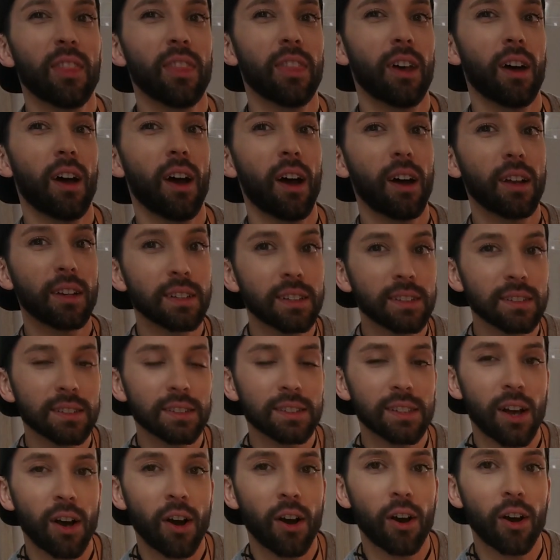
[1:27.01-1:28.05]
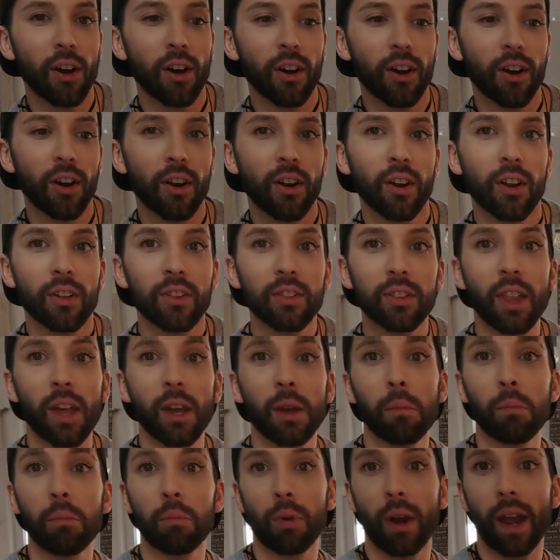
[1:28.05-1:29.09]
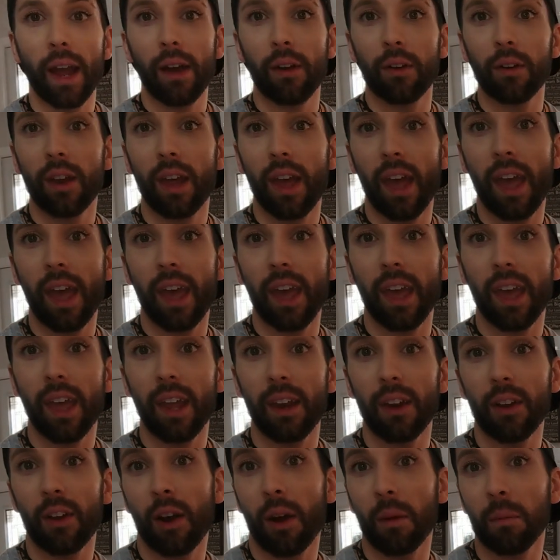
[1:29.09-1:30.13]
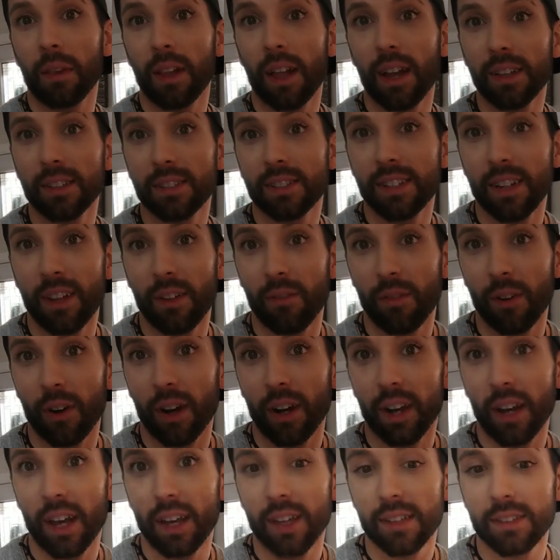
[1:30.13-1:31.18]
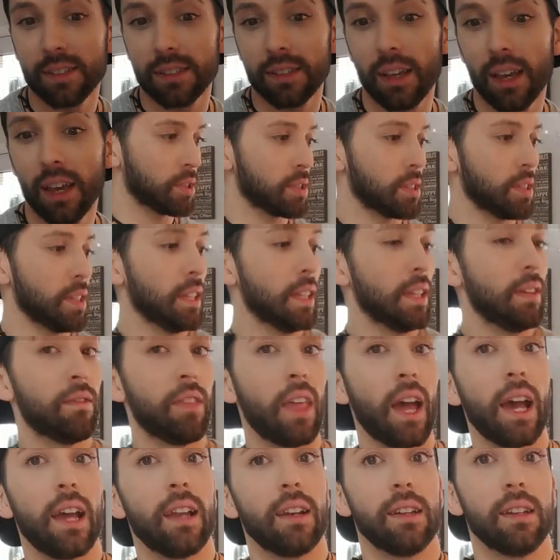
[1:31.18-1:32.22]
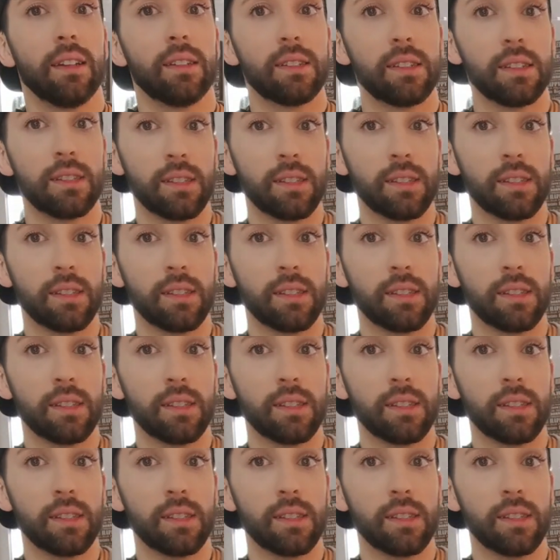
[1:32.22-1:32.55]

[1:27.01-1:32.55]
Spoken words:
the onions are like brown and caramelized and very nice. Just leave that to